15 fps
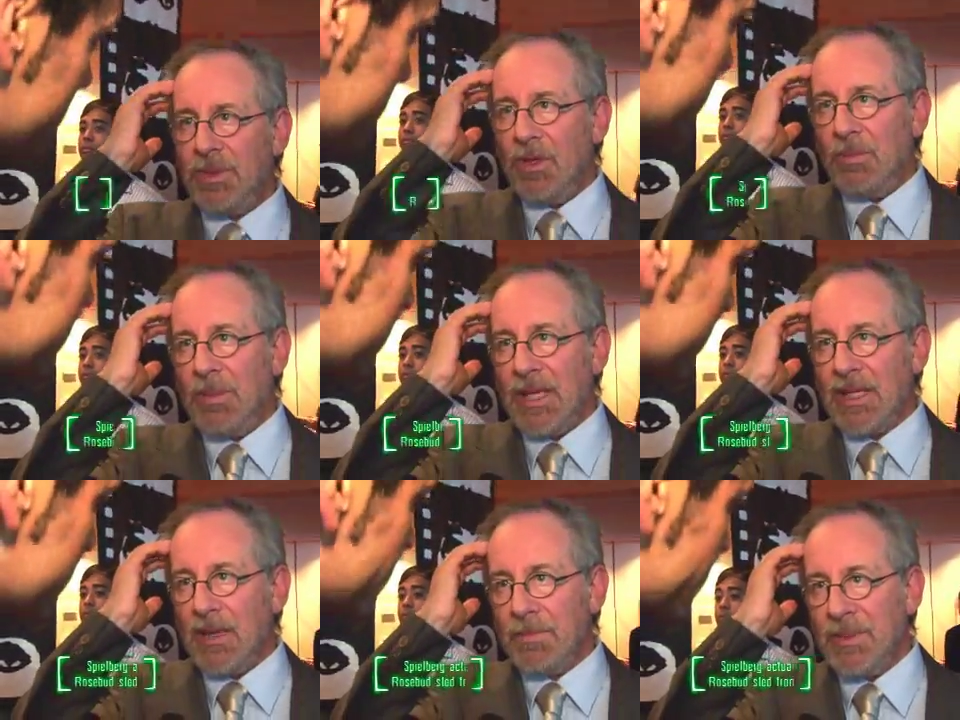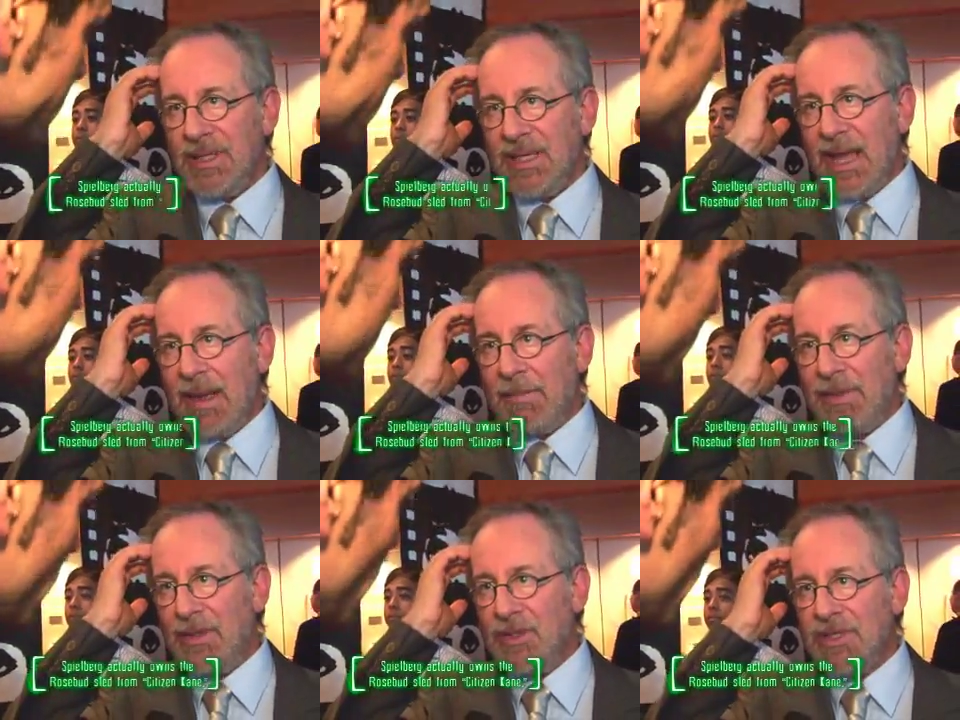uh, you know, my company,
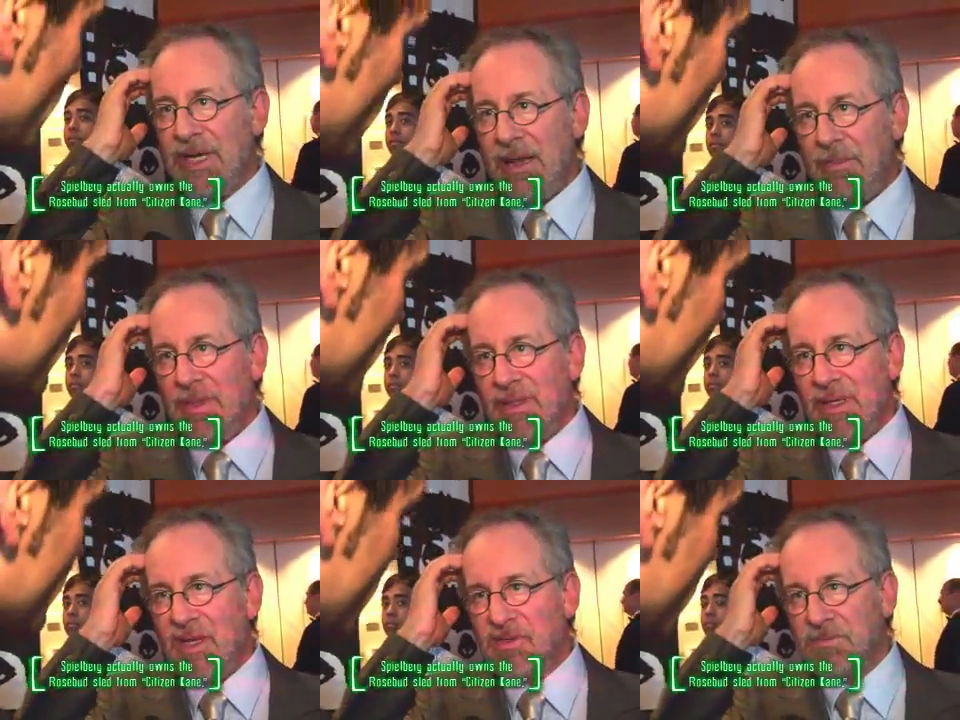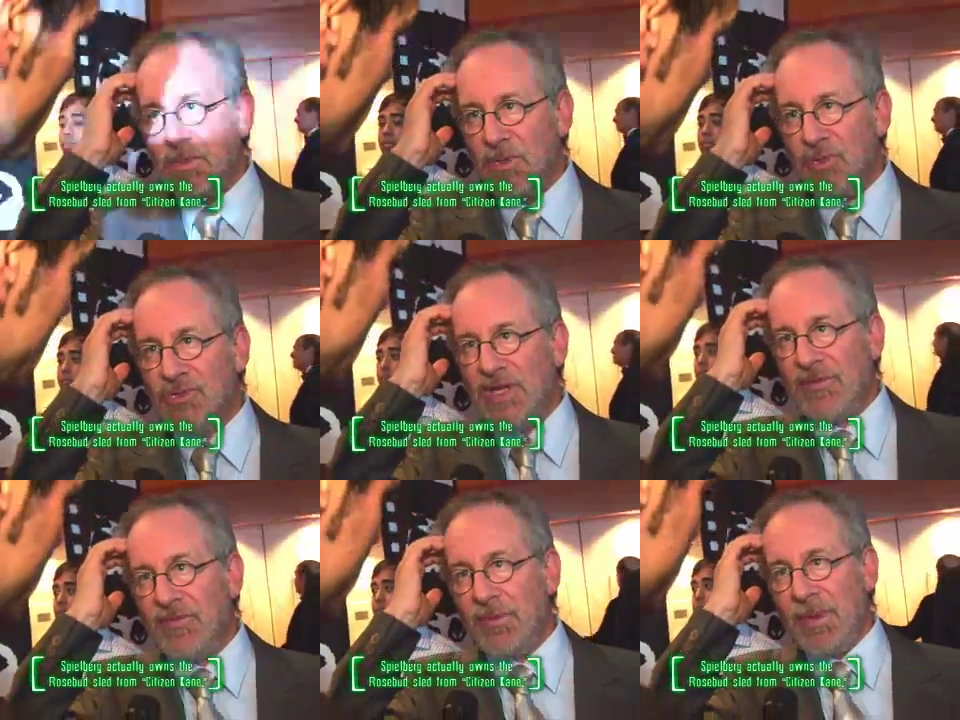Amblin Entertainment, has produced
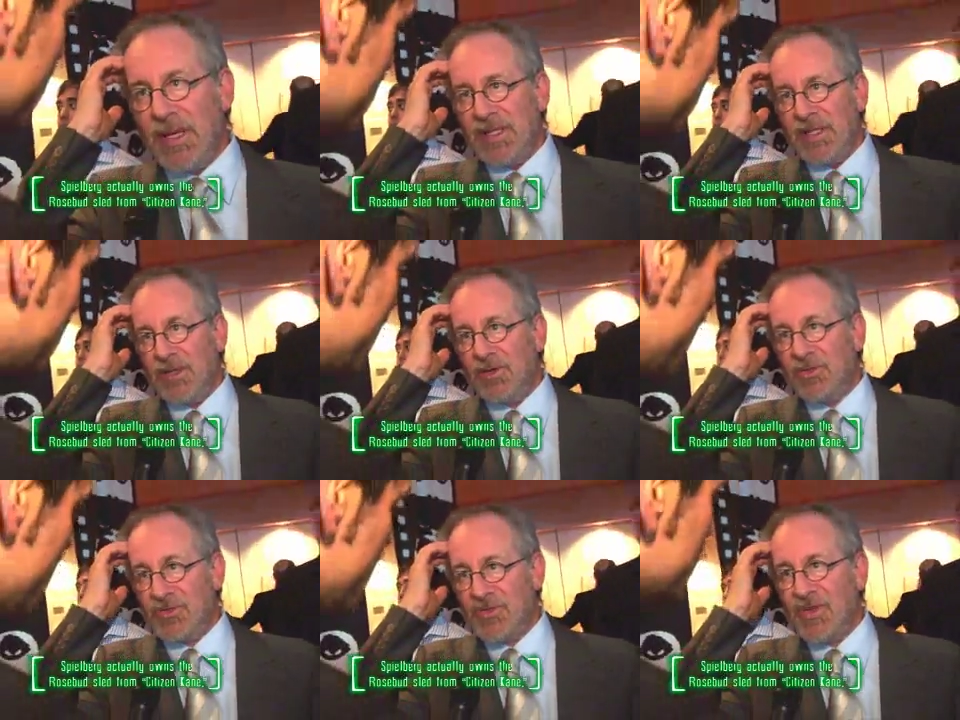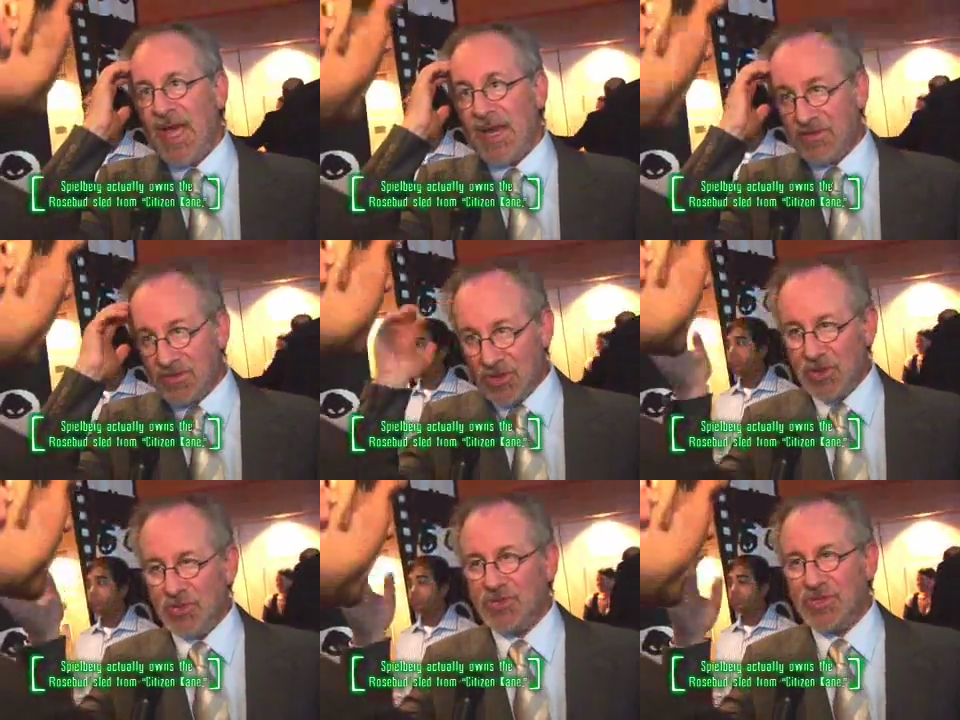that for many years. That
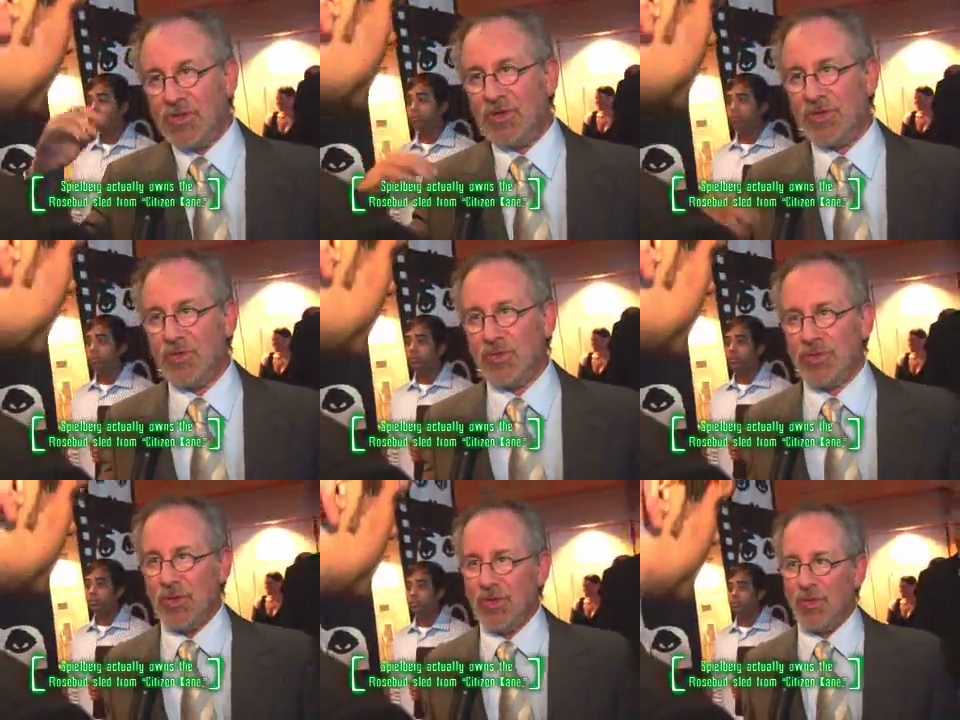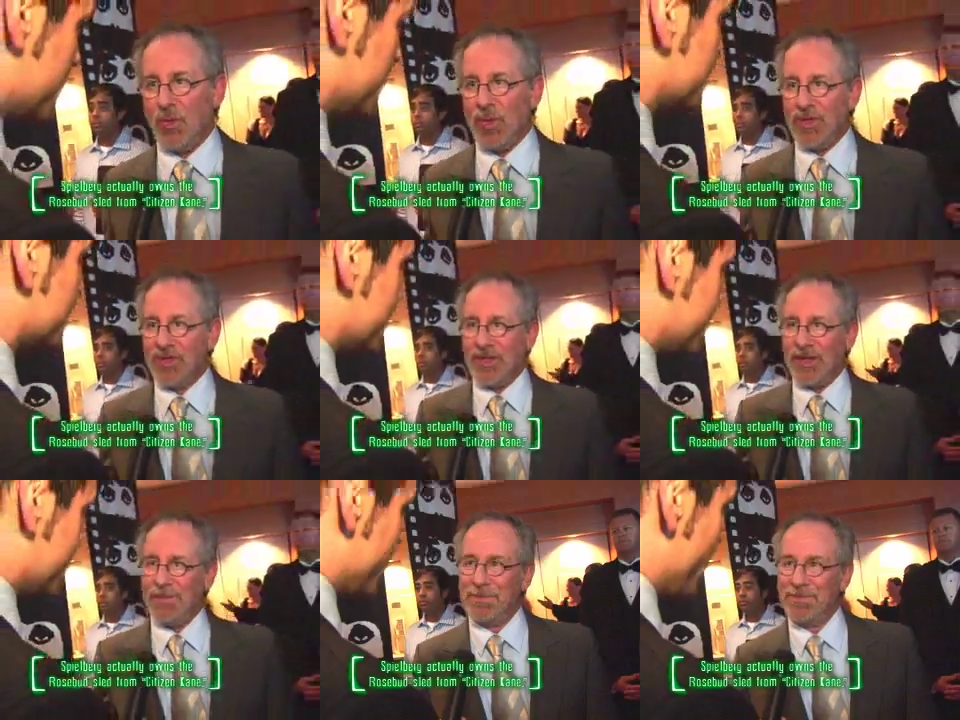shoots here during the
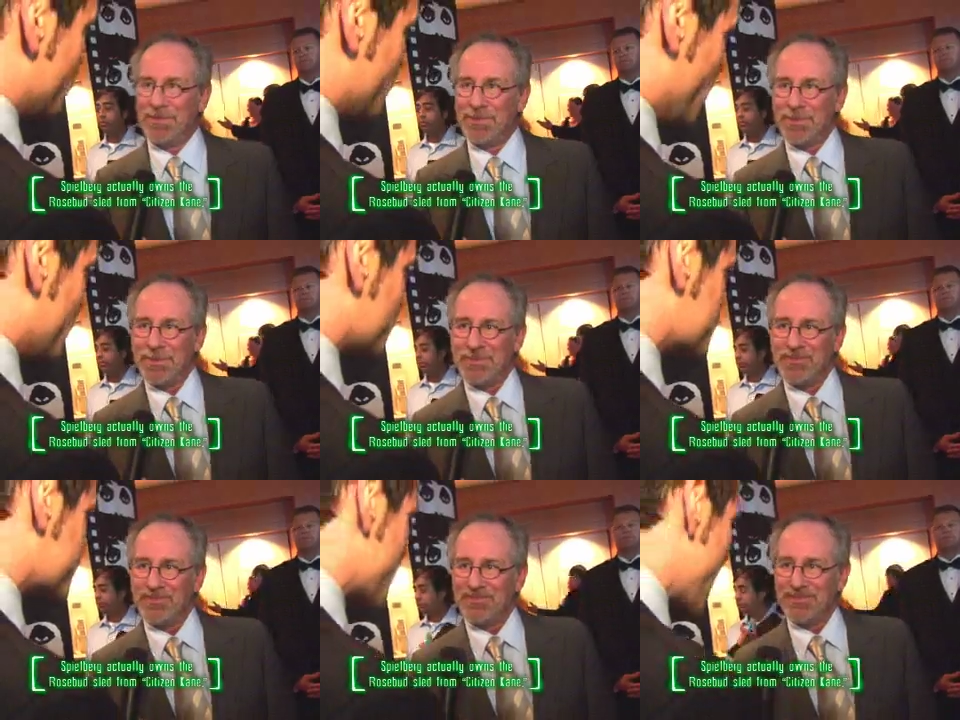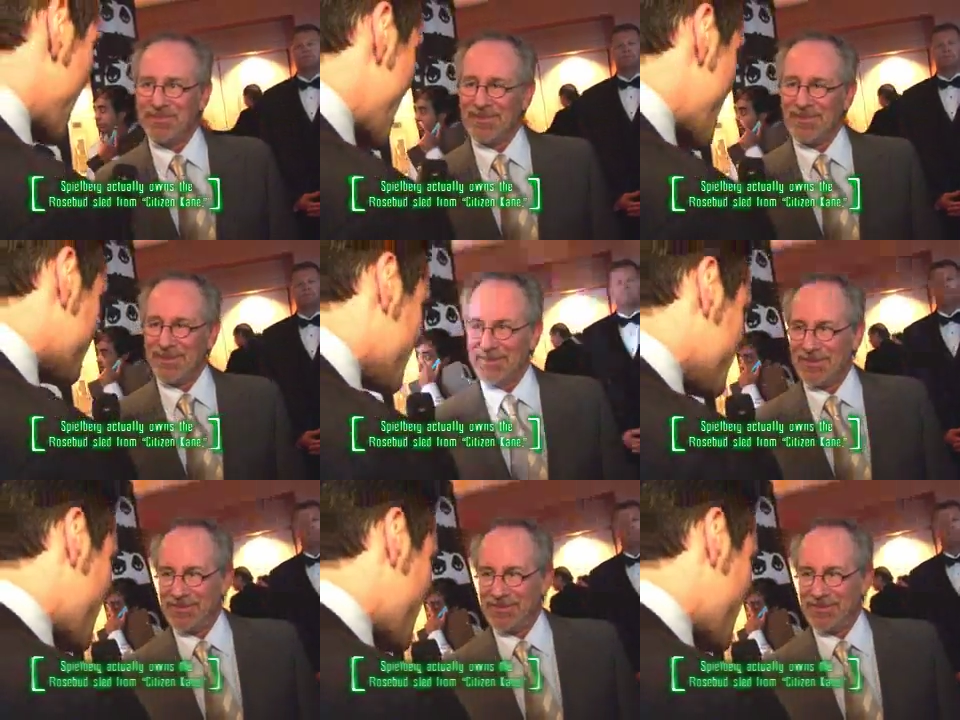wintertime. On